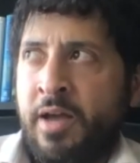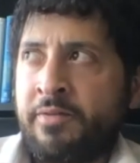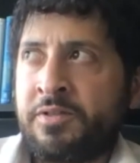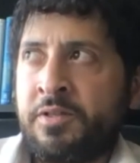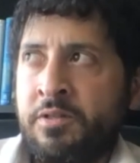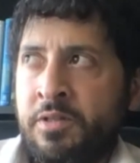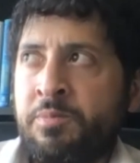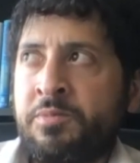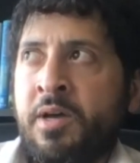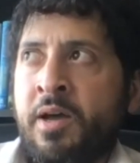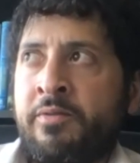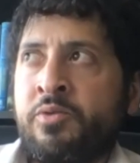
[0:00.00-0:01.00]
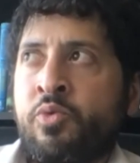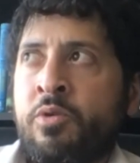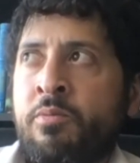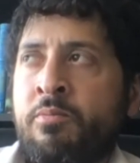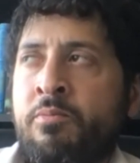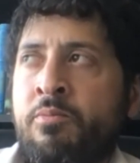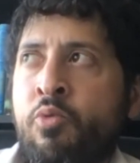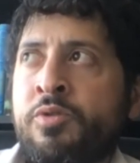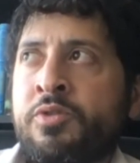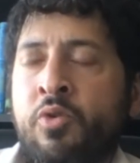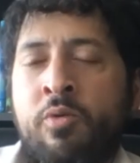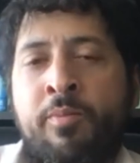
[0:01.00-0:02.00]
I've seen deep dives were more
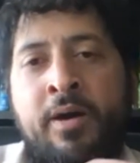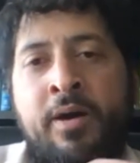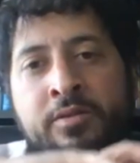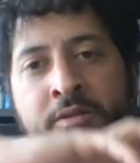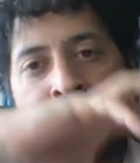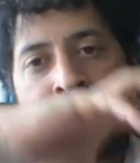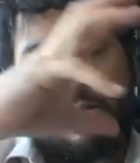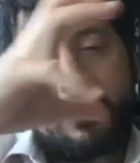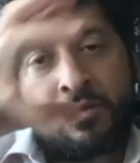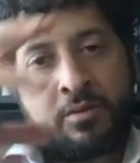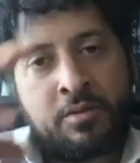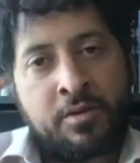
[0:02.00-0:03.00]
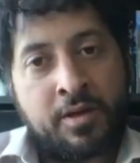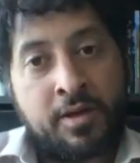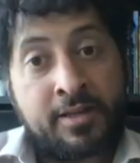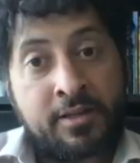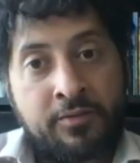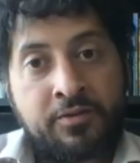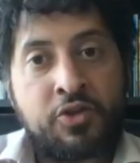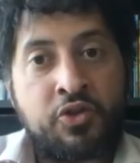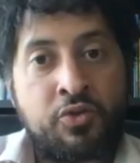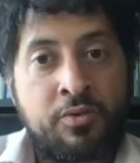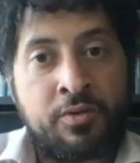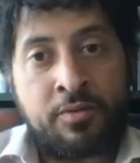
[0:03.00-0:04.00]
so about the connective
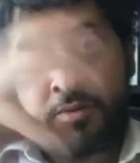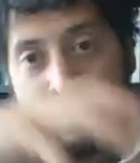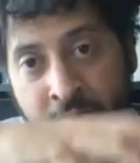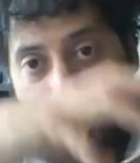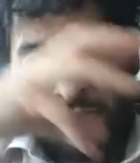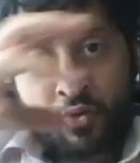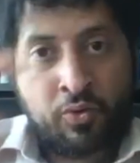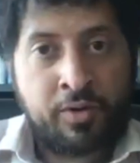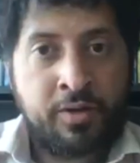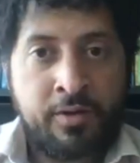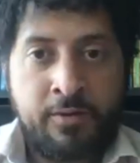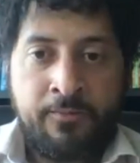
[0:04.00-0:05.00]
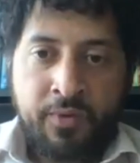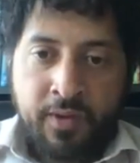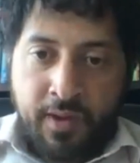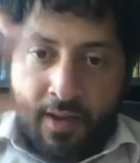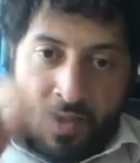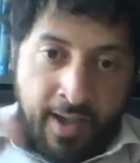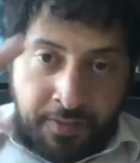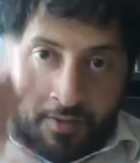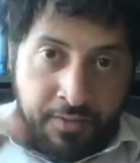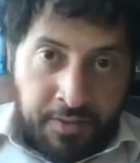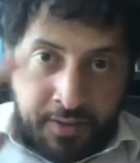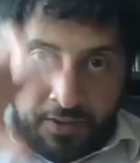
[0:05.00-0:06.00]
tissue, the story, and then
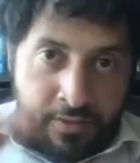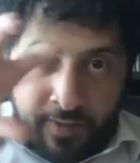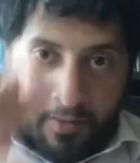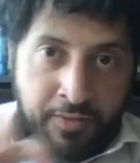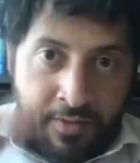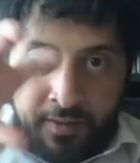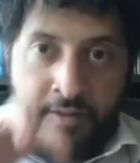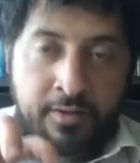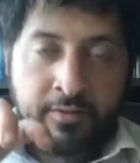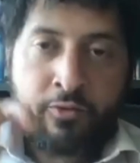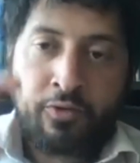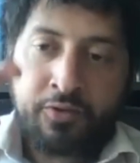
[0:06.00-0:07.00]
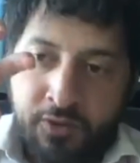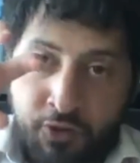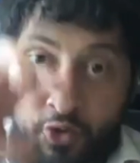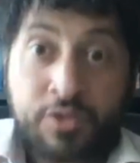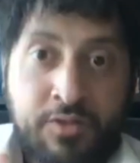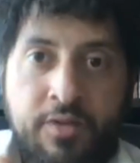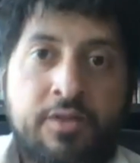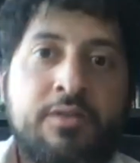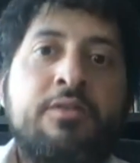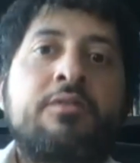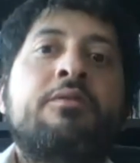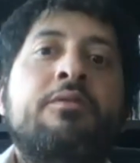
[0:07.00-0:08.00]
the details of how they did it versus just
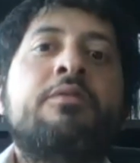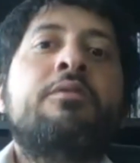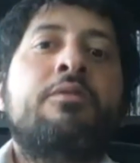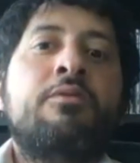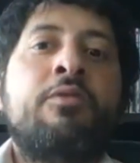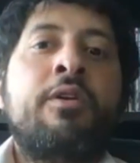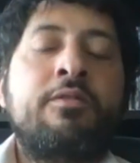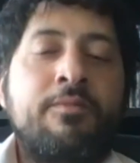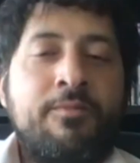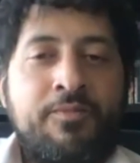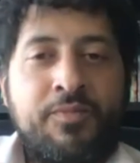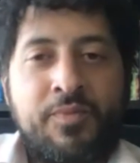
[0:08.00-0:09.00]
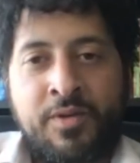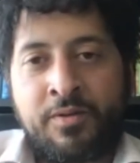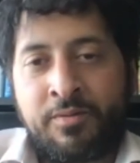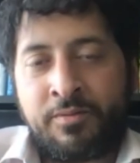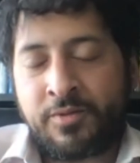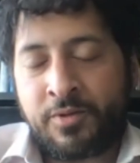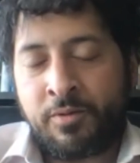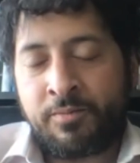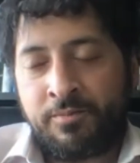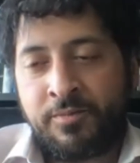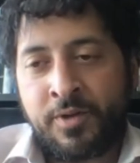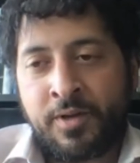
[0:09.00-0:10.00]
this, right? And
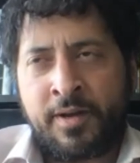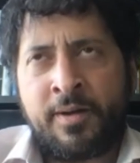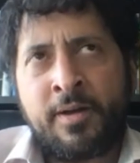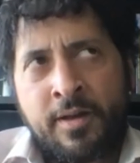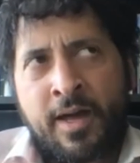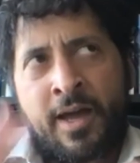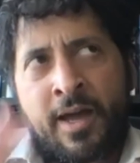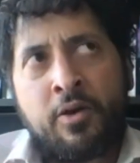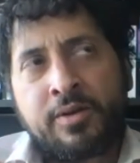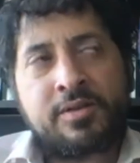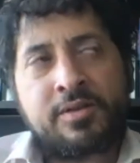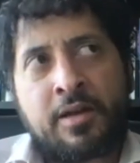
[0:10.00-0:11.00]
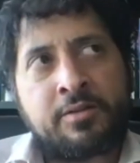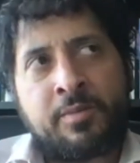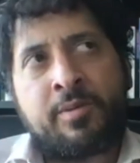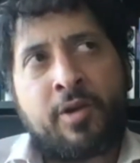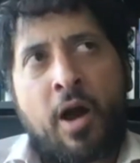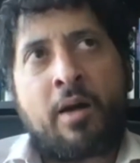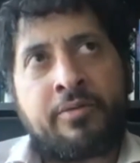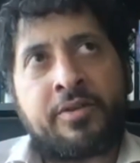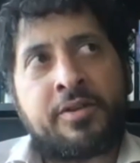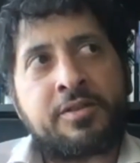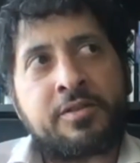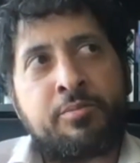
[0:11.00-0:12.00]
I know it sounds maybe
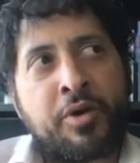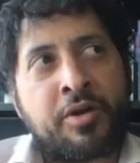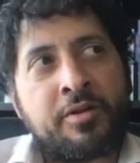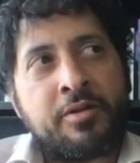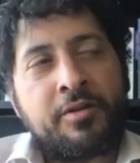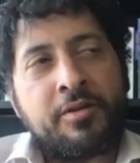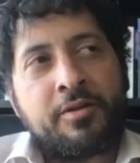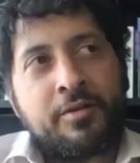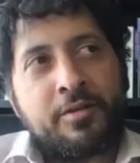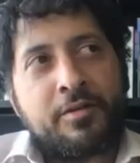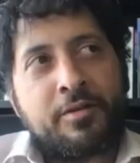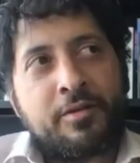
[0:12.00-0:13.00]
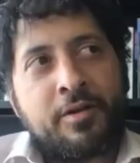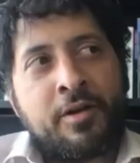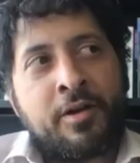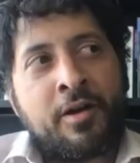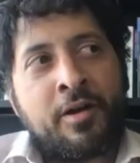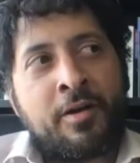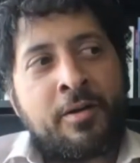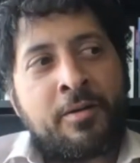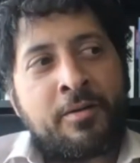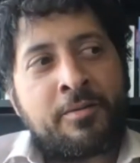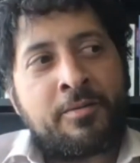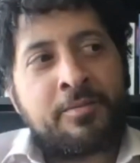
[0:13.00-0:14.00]
obvious, but
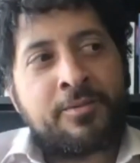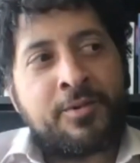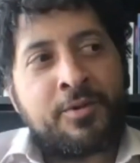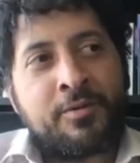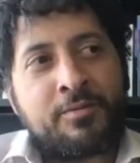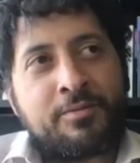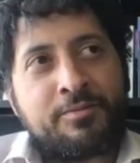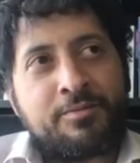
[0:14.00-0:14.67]
you know,